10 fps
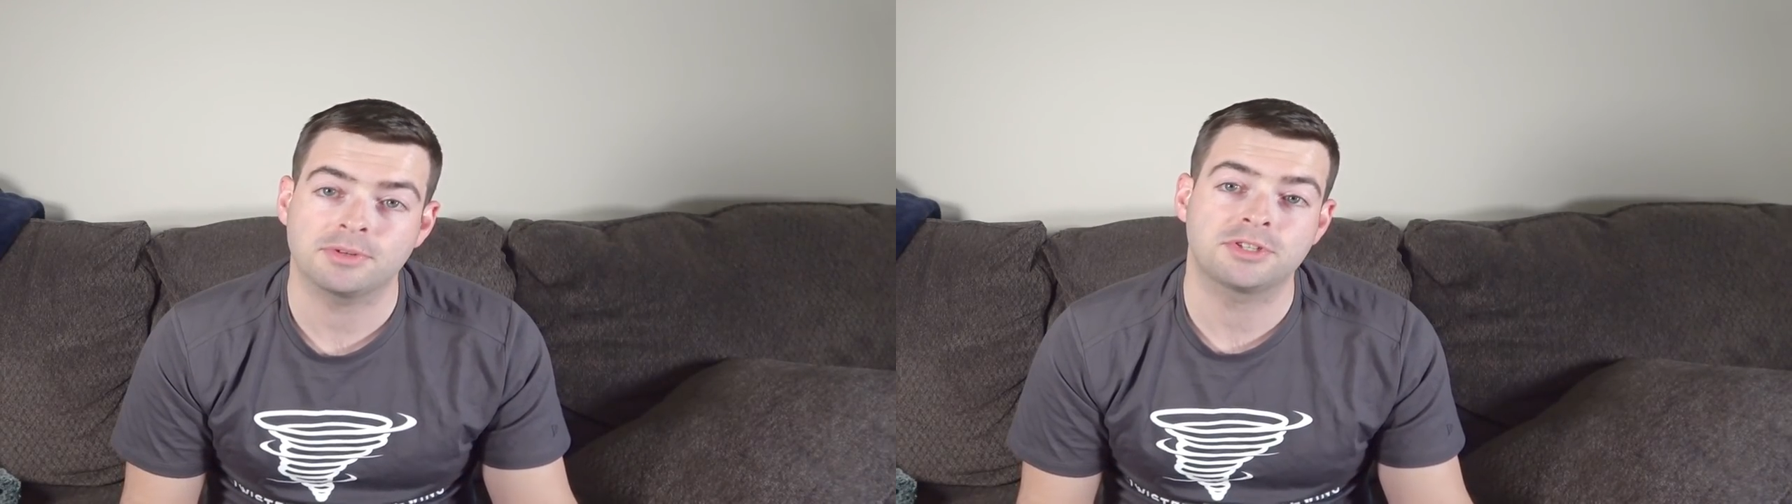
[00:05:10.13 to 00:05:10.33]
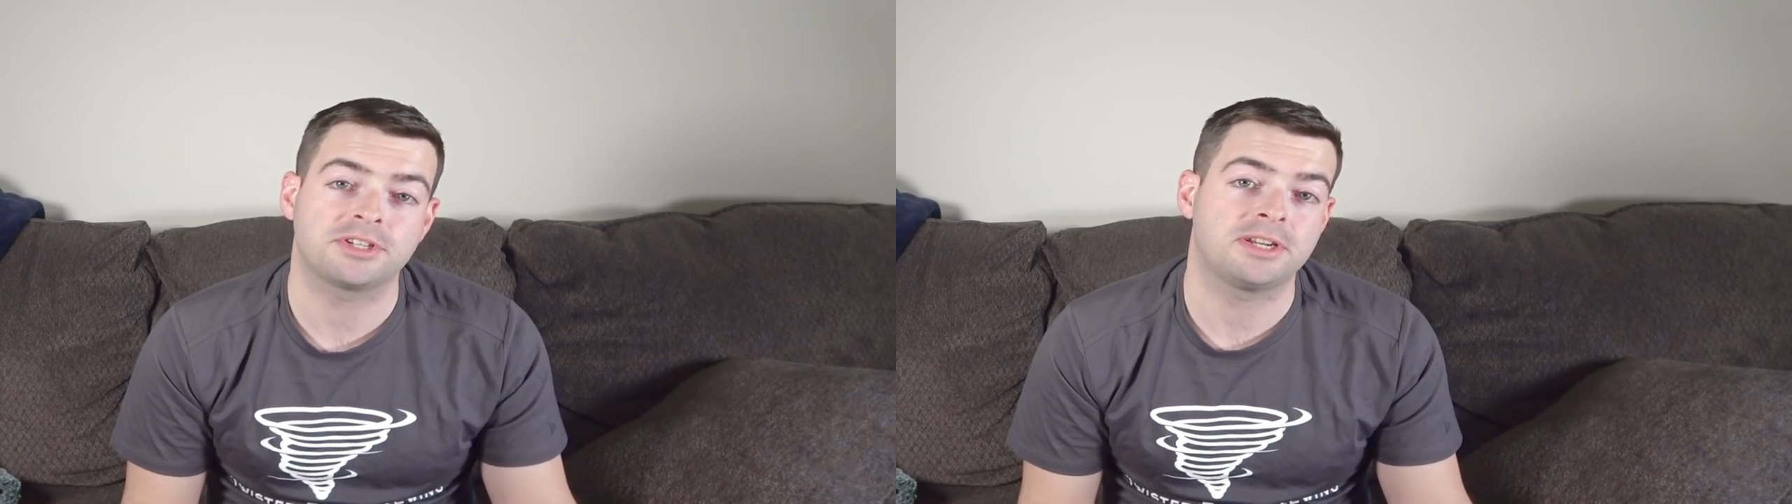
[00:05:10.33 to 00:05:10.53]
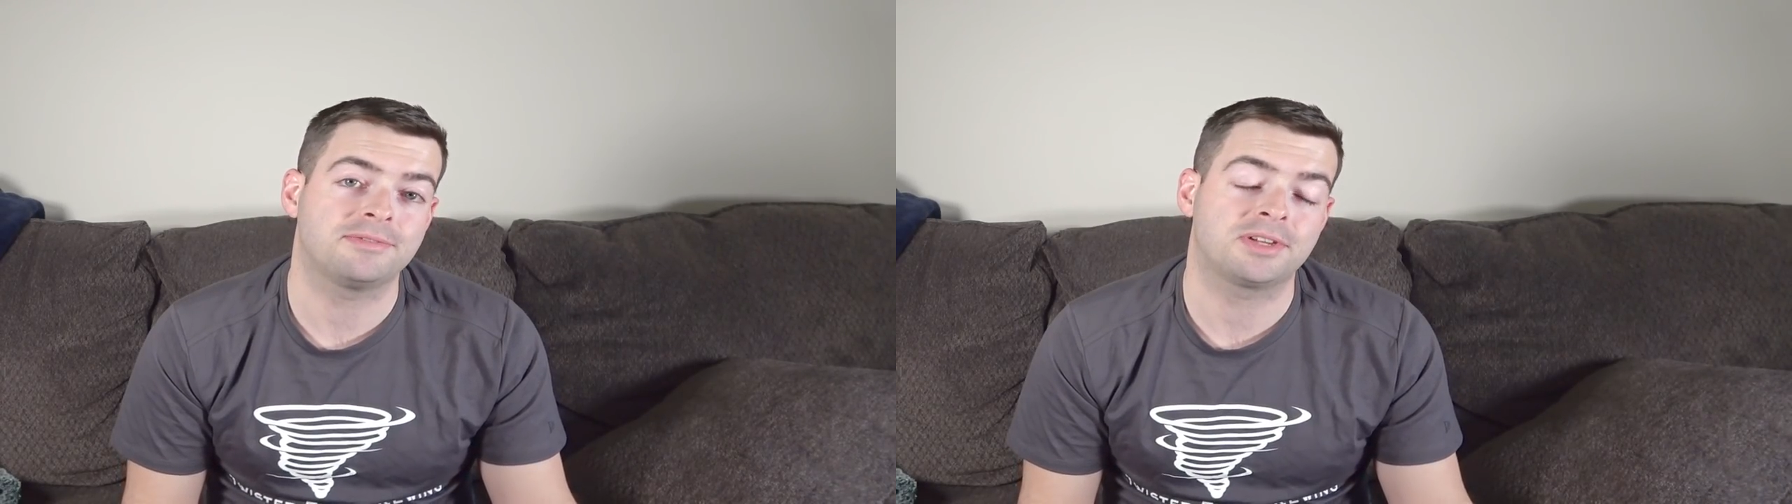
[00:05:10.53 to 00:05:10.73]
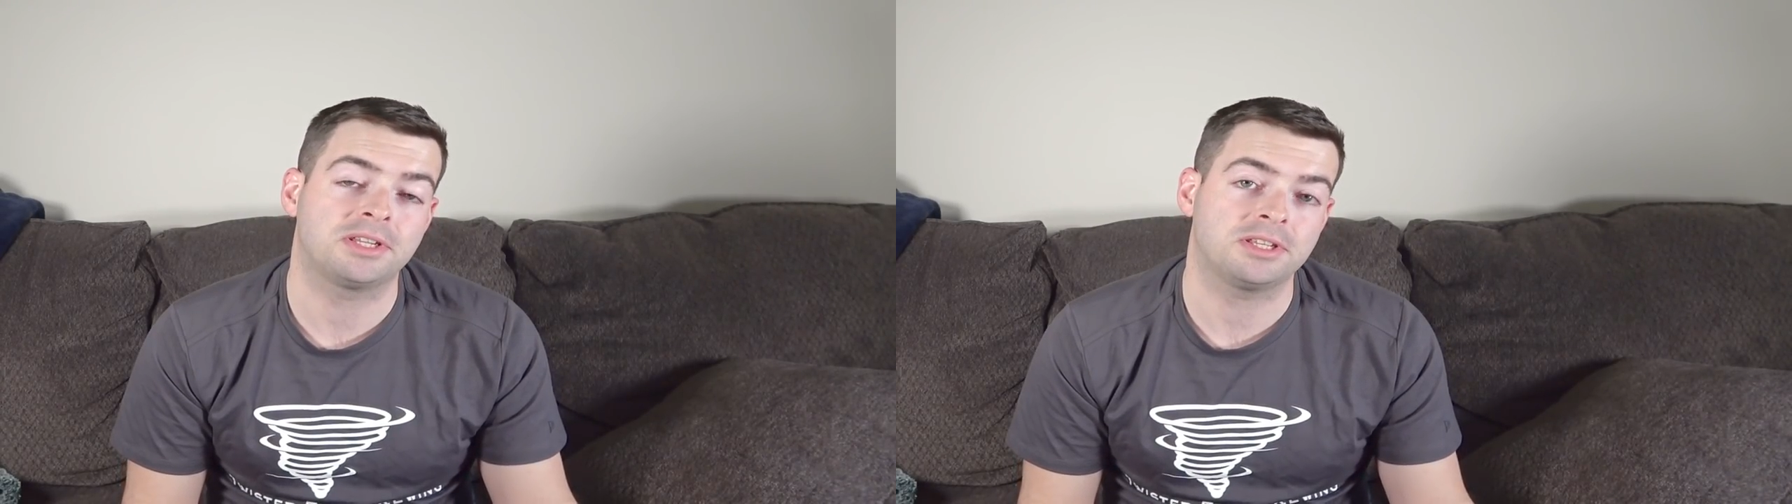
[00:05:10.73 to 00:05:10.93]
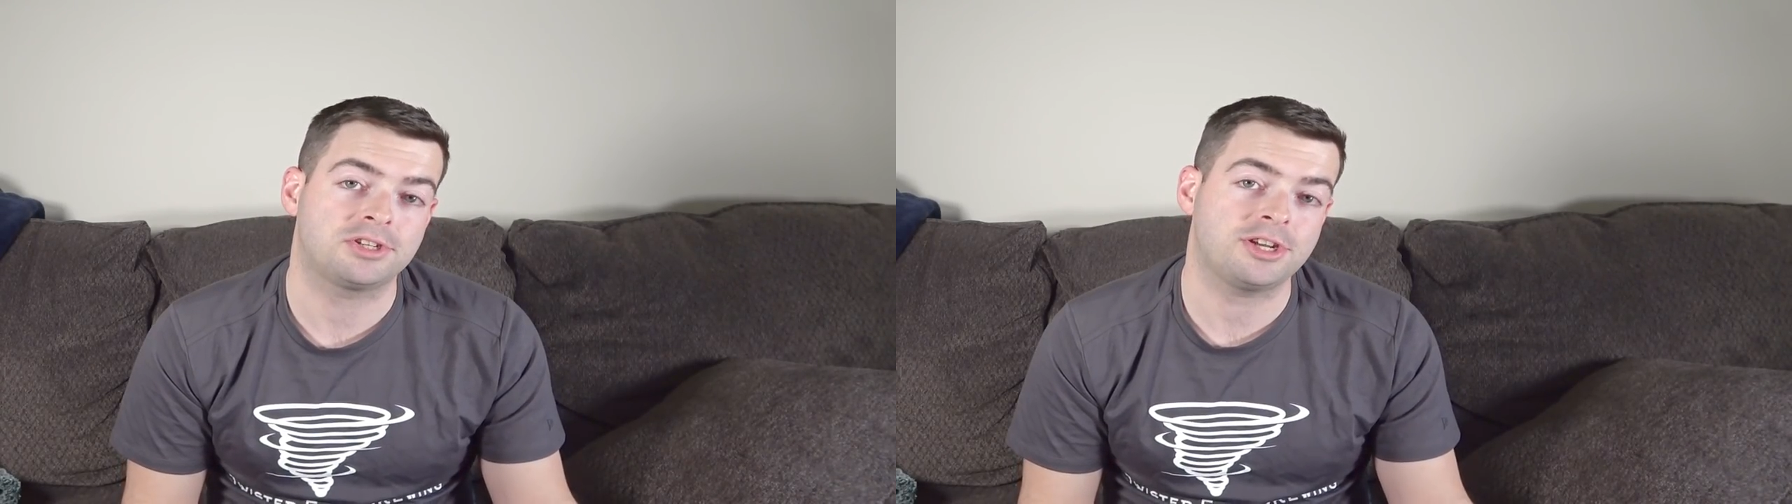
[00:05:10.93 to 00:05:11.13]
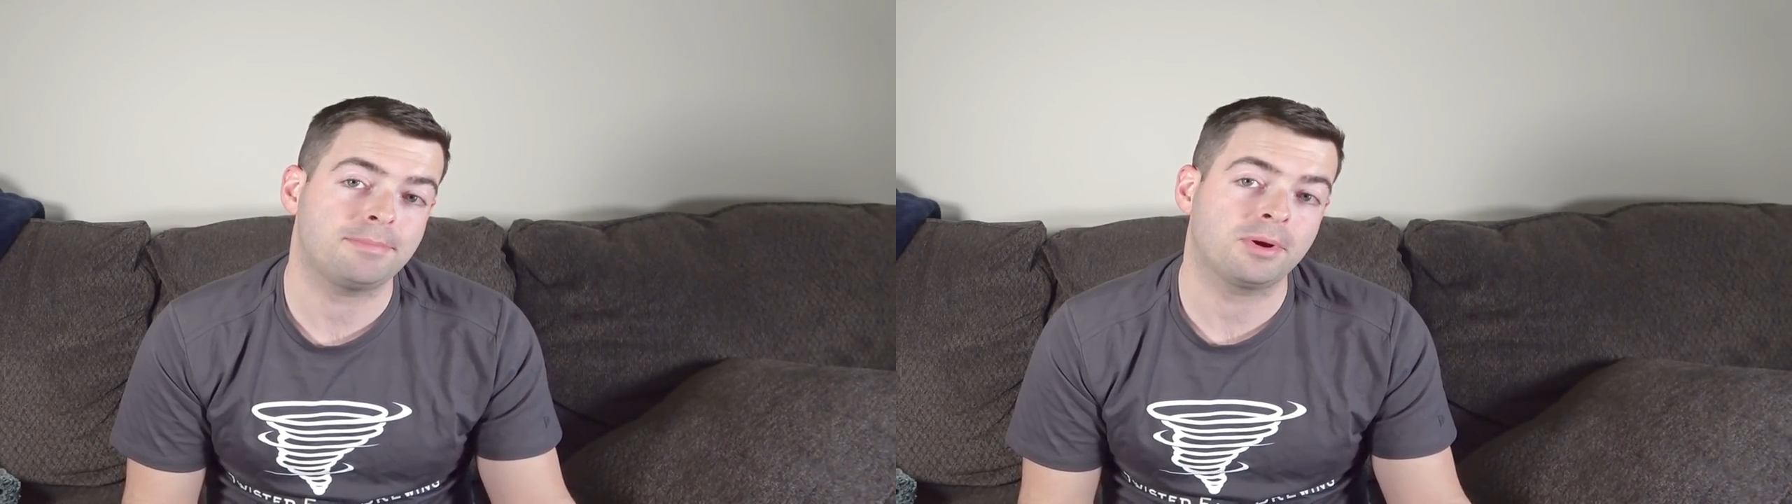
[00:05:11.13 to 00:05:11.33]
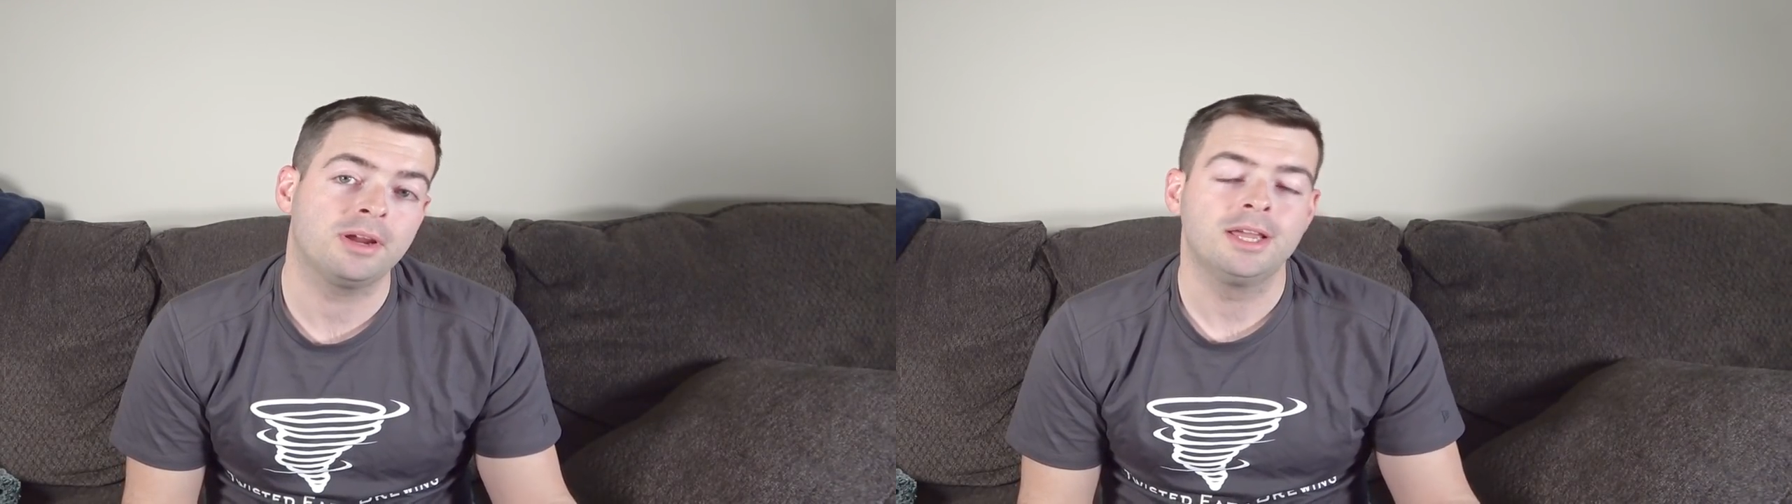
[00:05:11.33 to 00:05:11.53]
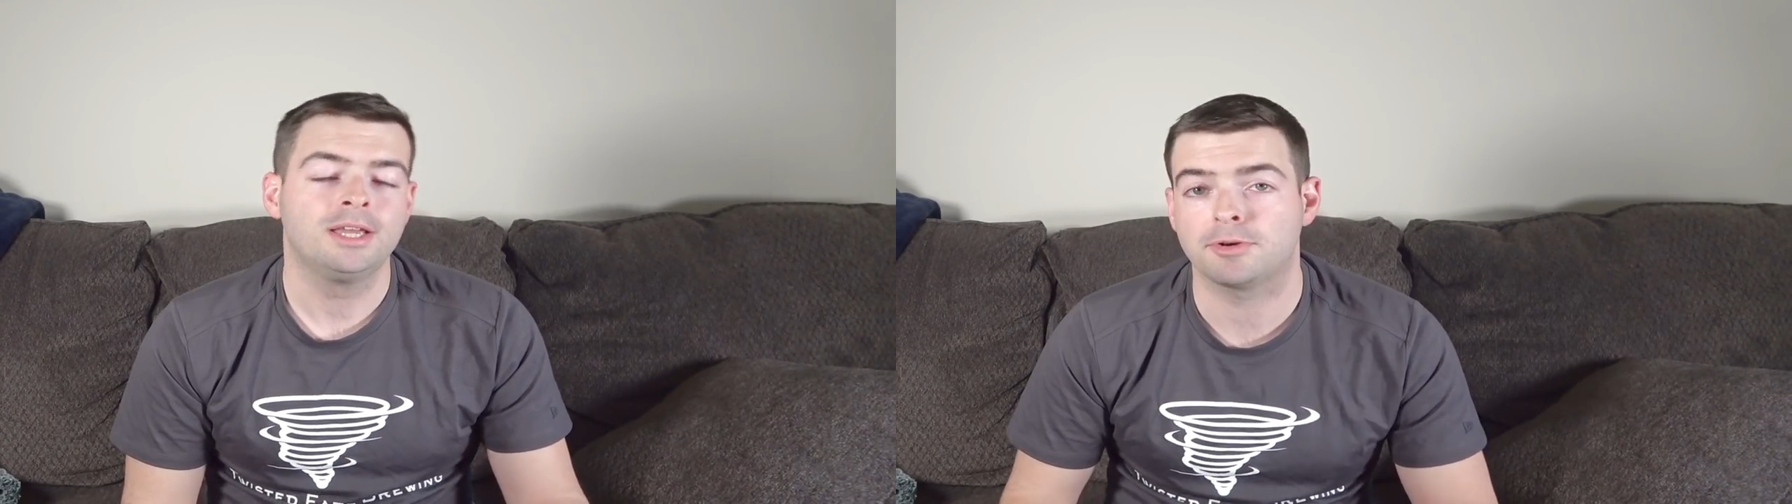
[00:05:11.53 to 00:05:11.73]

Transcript: for significantly cheaper